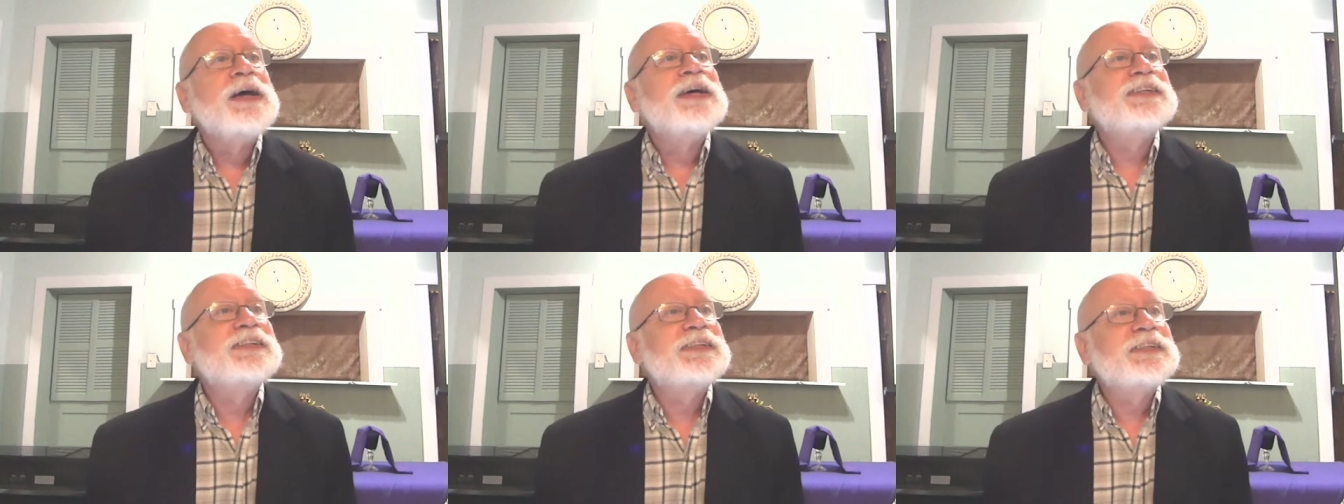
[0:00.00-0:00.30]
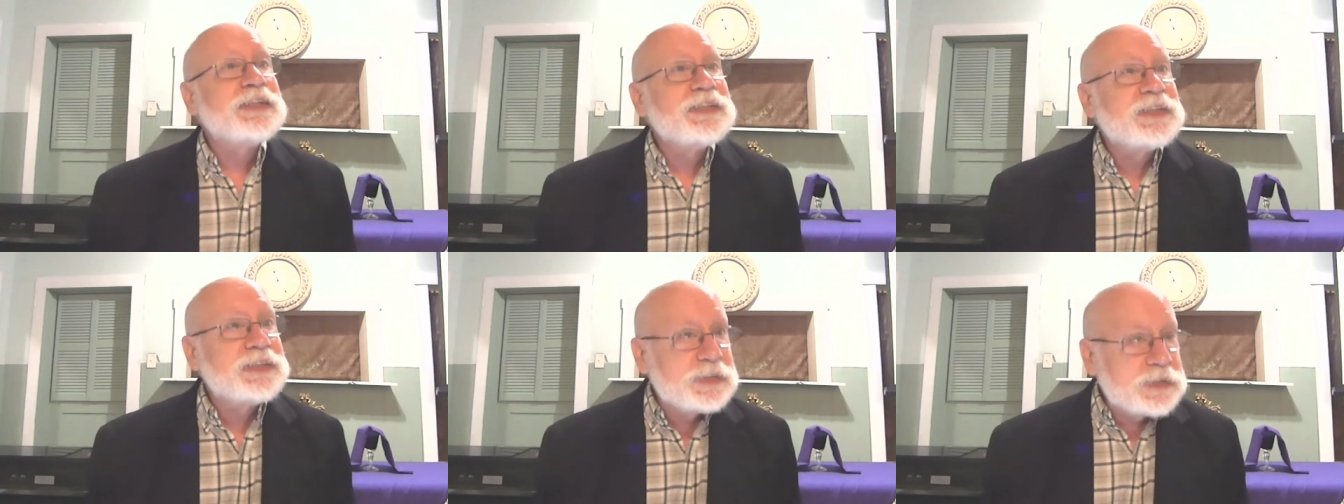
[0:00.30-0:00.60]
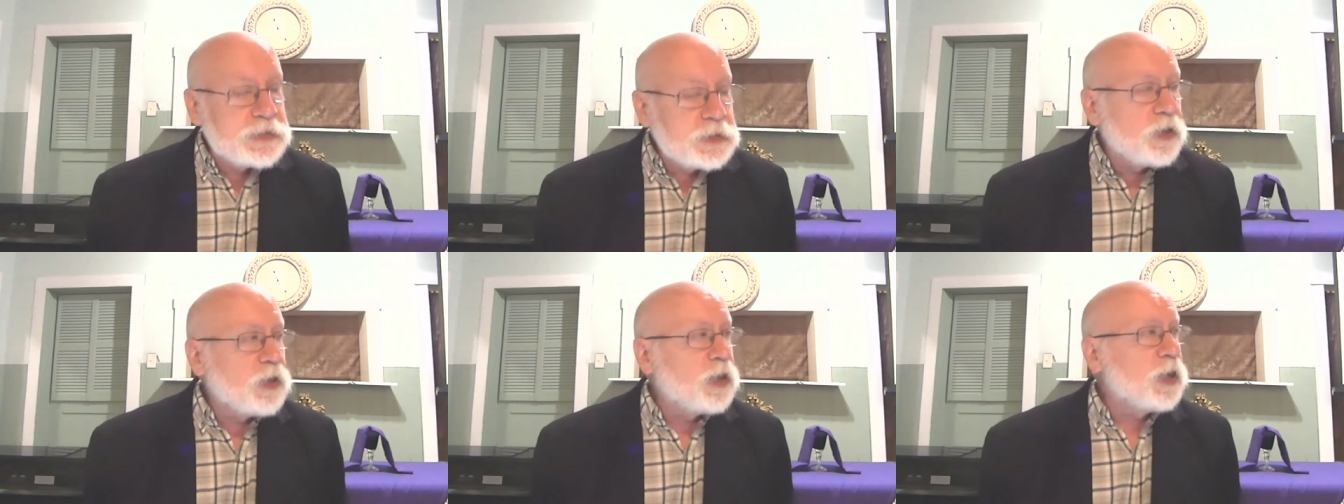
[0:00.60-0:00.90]

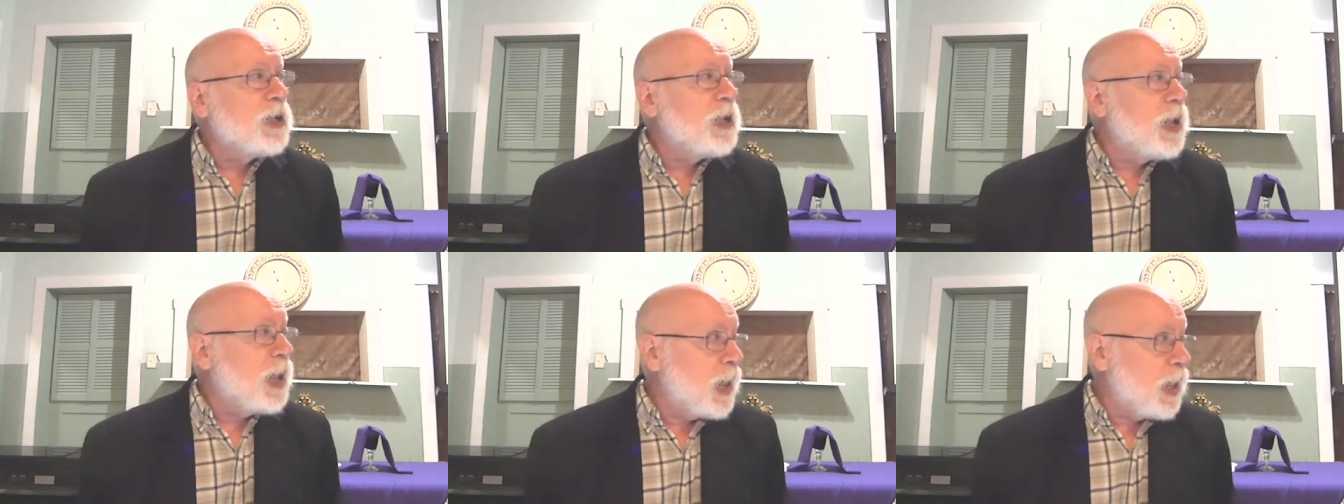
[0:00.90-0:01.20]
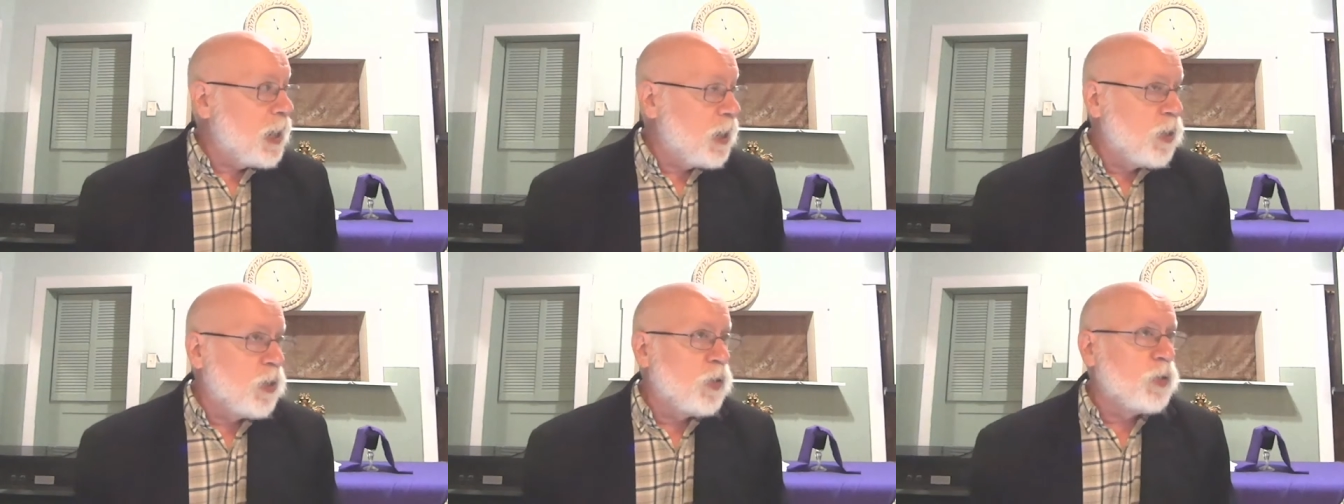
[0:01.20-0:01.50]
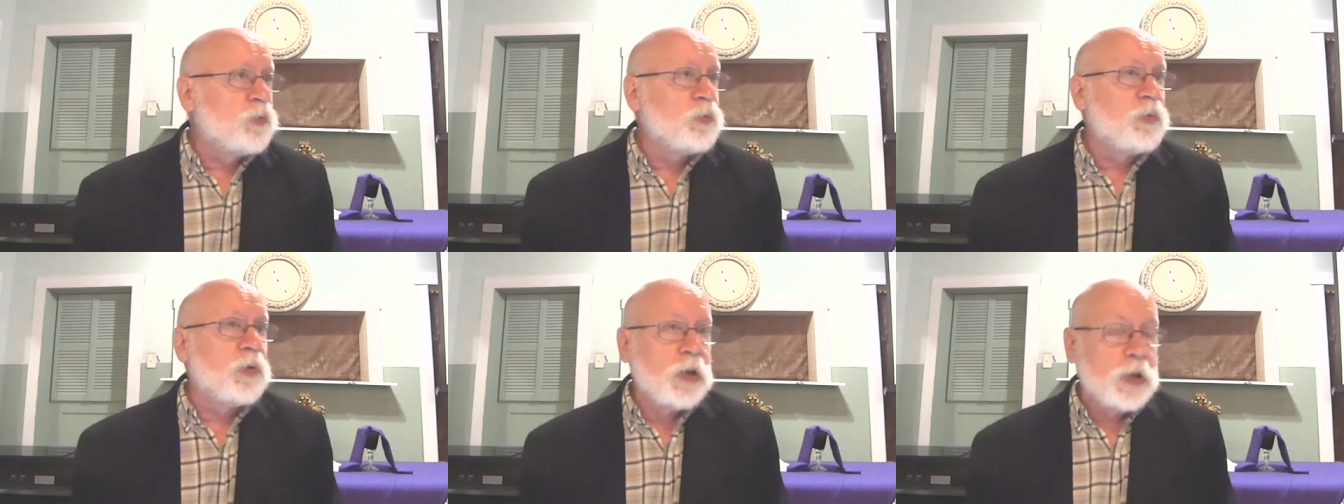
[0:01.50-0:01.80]
sincerely
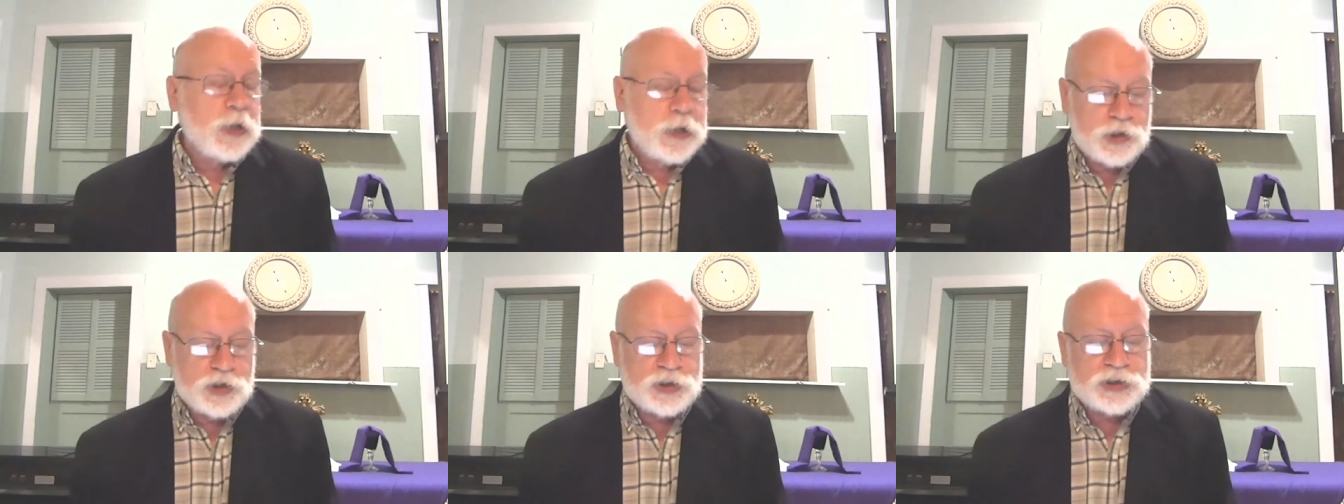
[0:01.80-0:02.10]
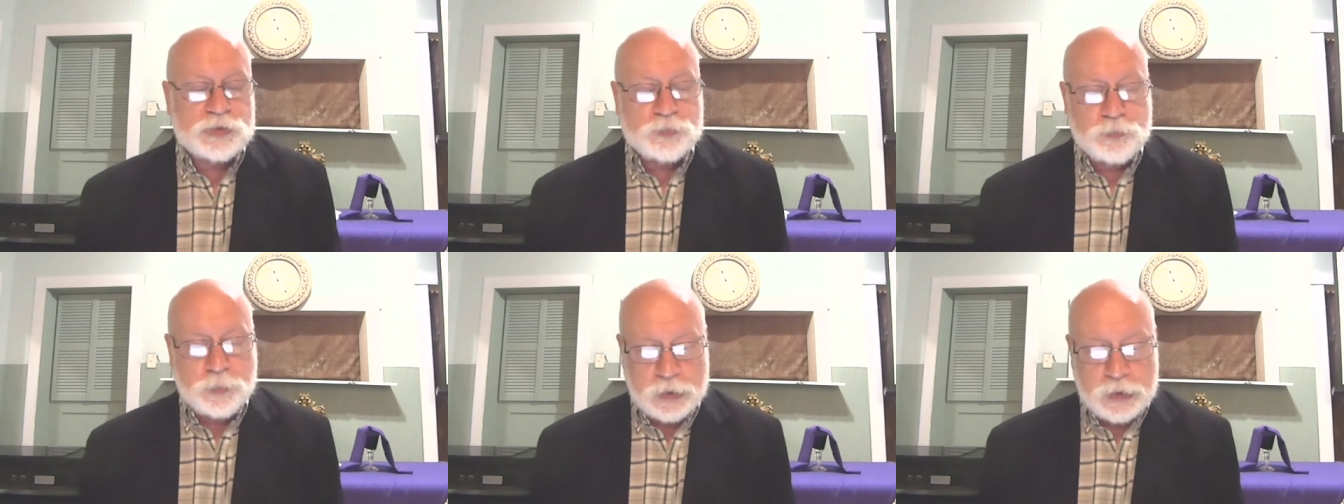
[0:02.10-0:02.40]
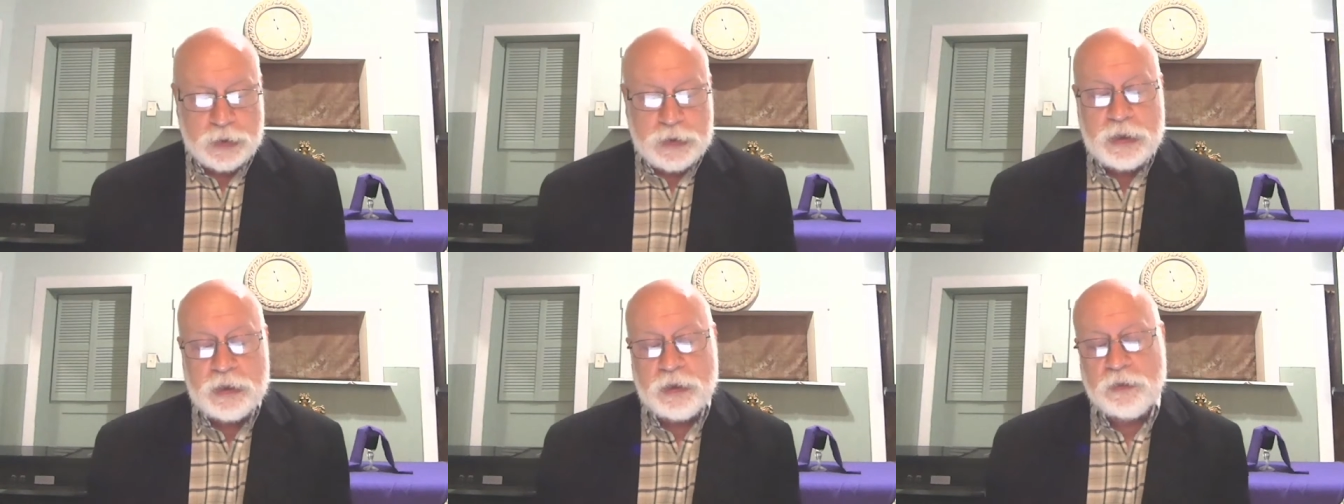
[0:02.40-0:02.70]
held religious
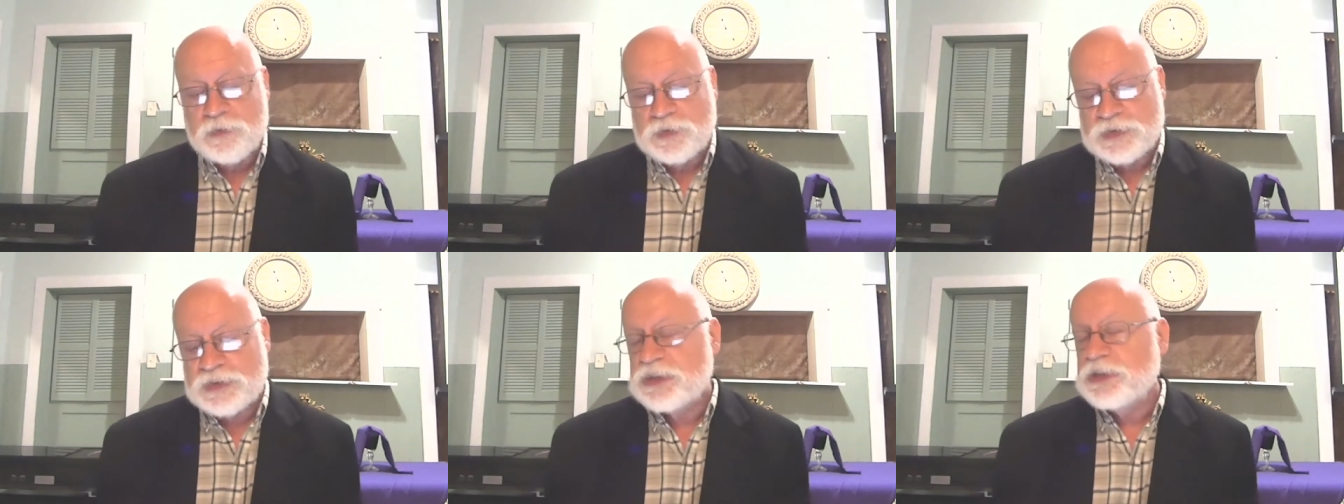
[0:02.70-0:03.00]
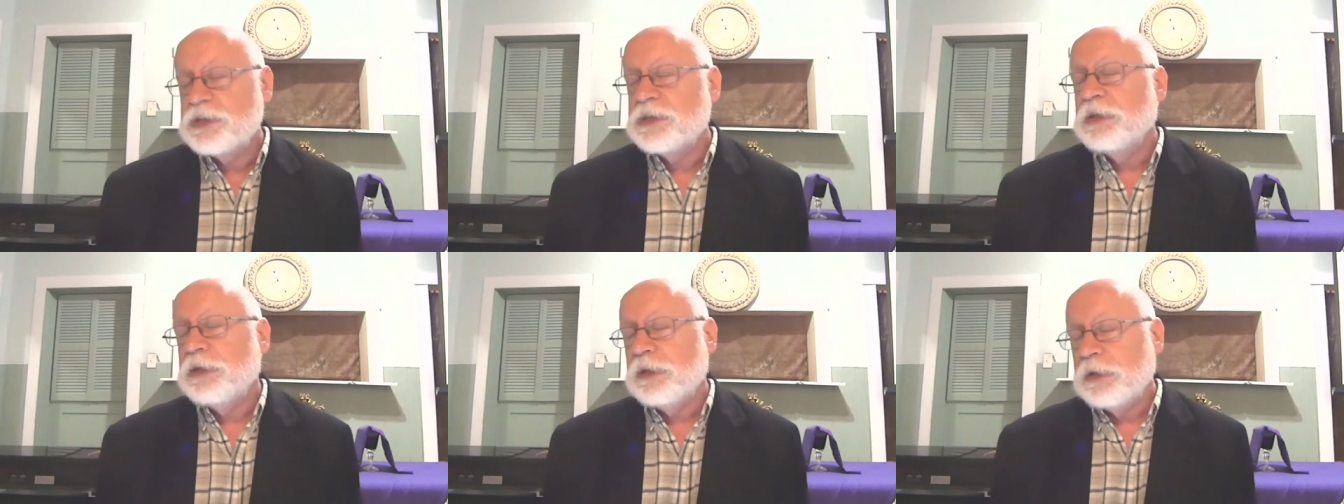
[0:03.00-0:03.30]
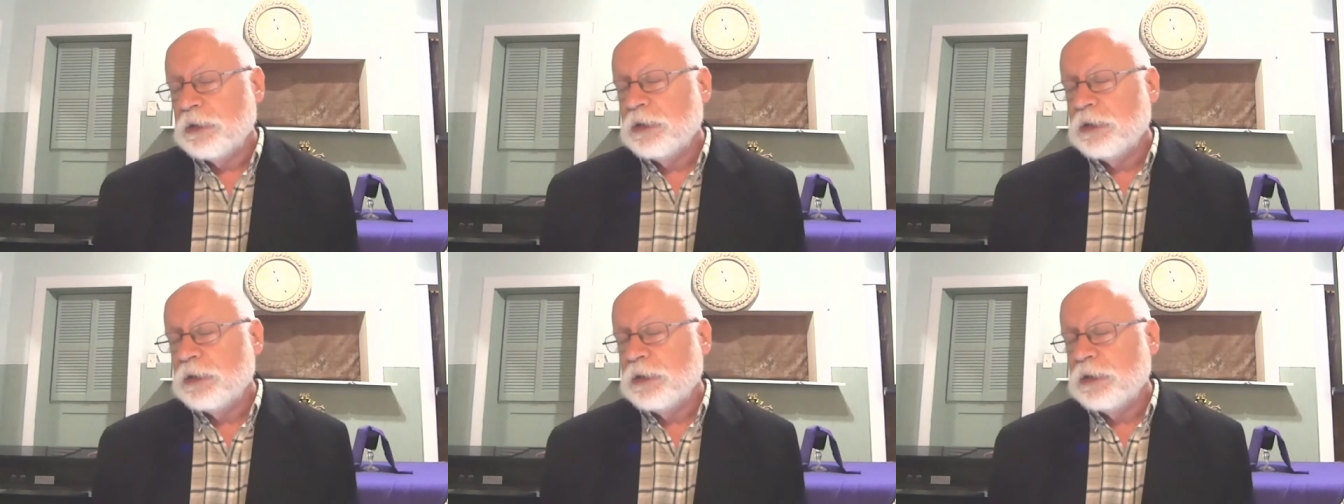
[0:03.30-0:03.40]
beliefs.